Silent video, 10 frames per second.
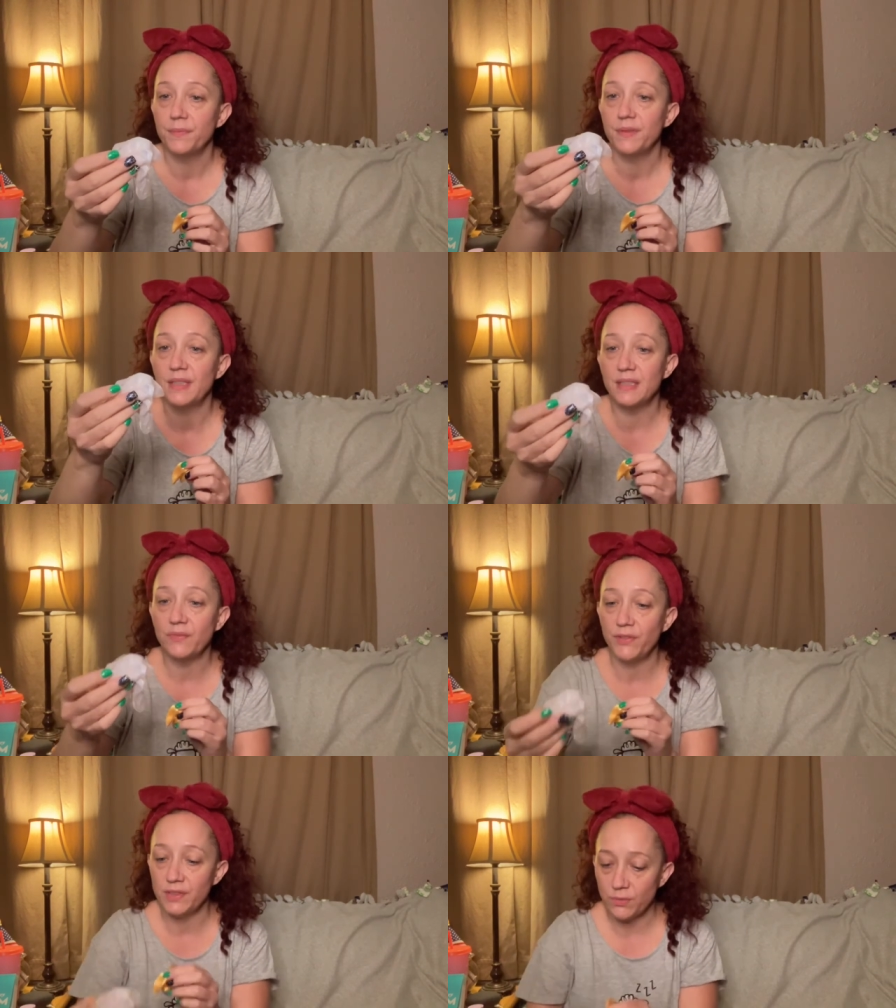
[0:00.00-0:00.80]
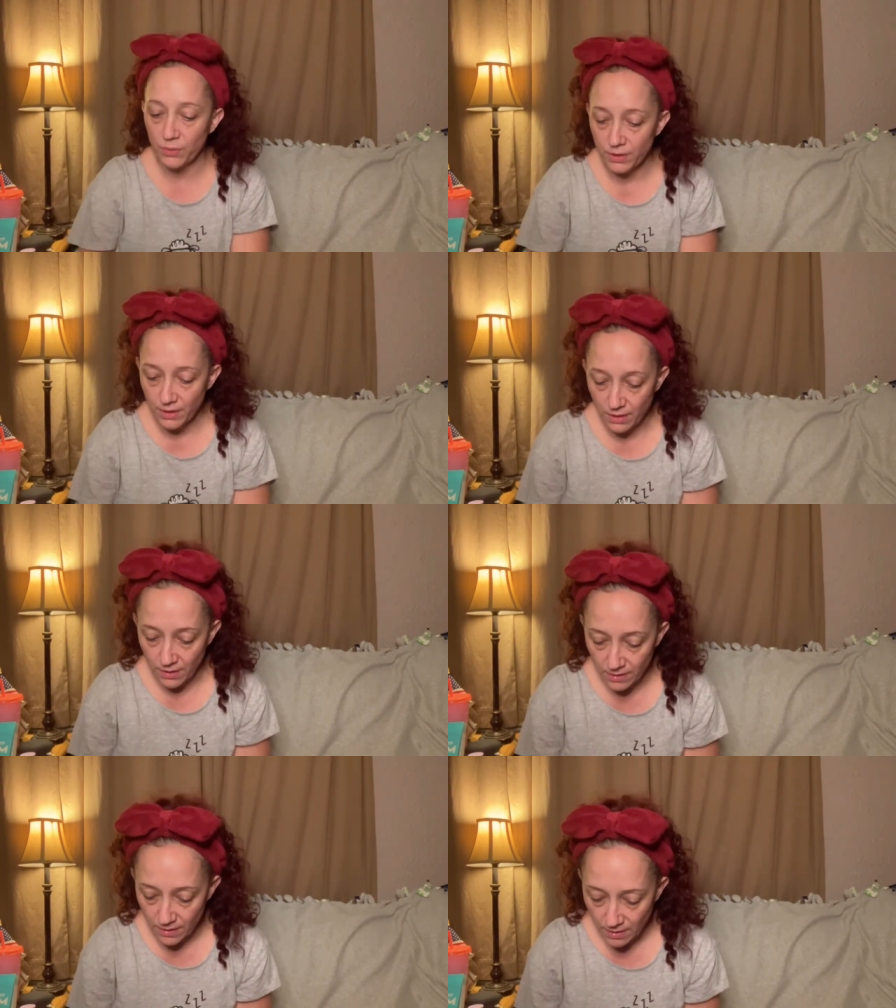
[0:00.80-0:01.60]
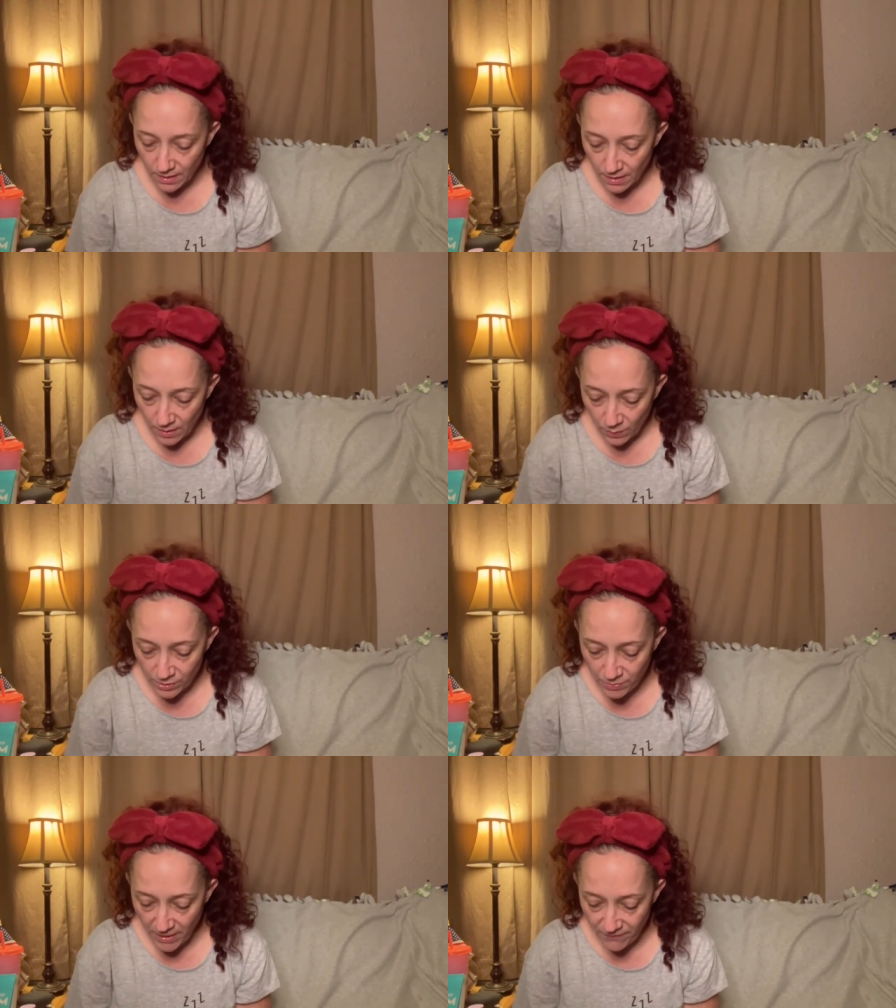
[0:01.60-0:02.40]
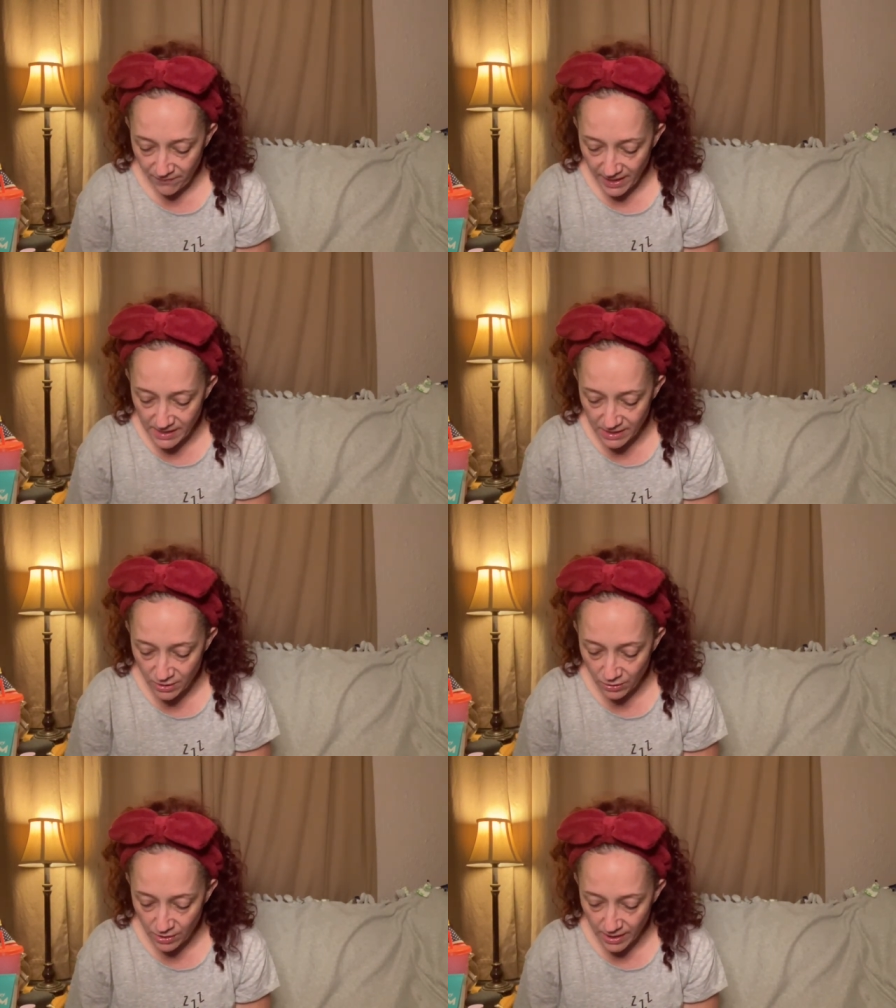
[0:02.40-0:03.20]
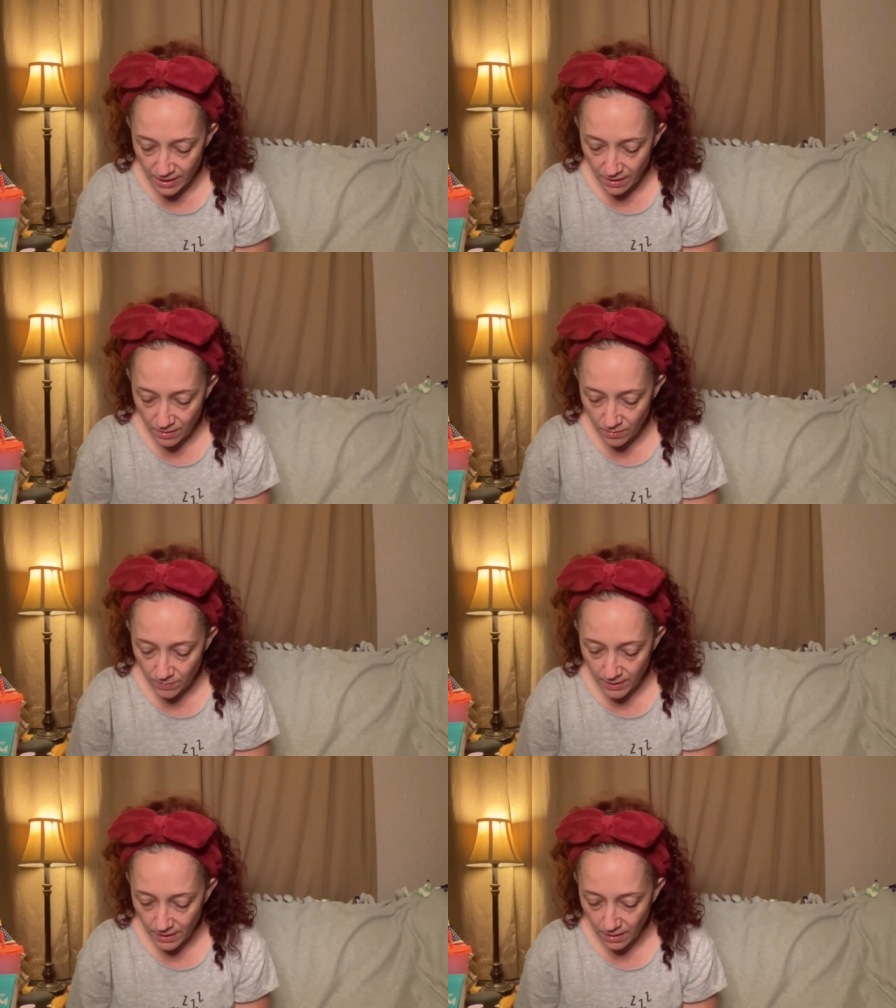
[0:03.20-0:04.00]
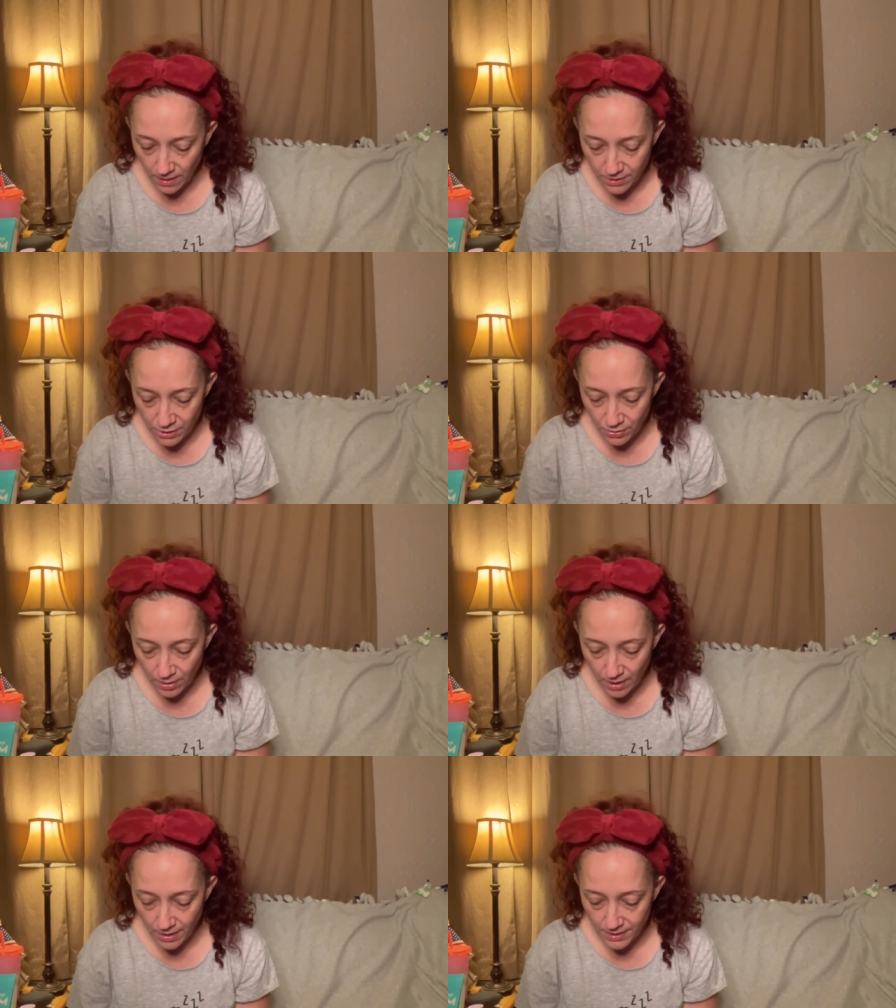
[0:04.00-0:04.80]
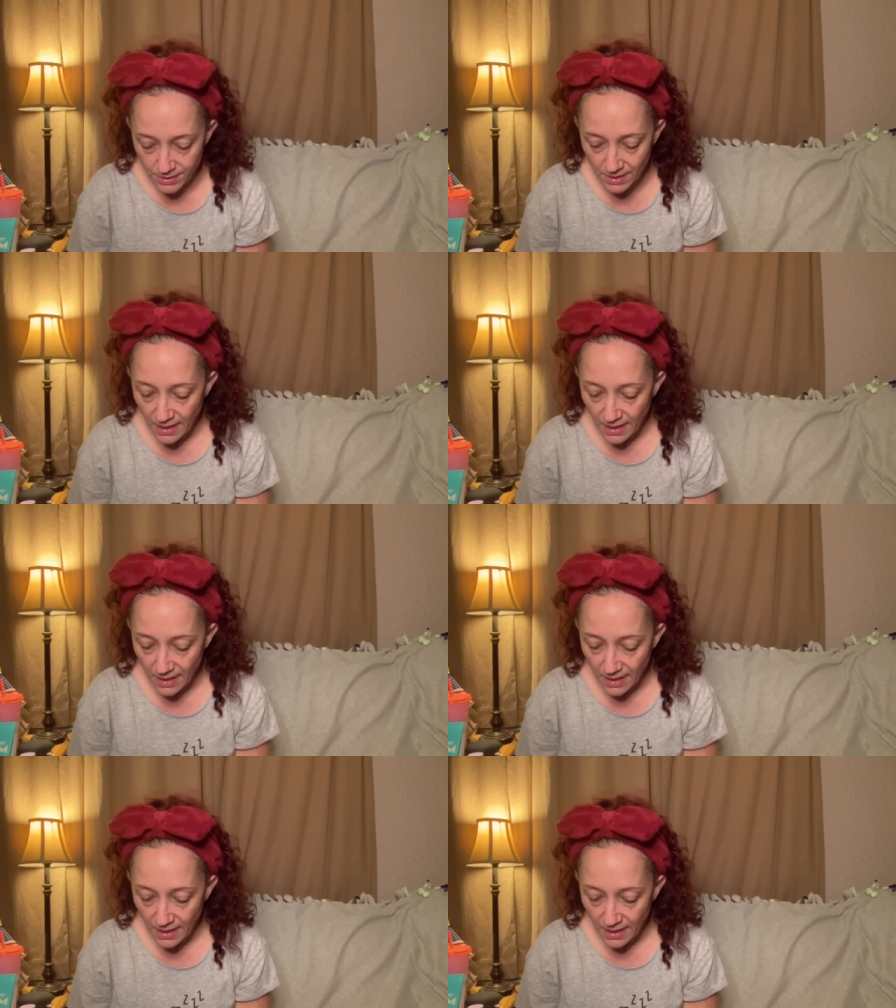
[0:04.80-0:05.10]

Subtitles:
This fits really good. Was my face dirty? Oh my gosh, you guys.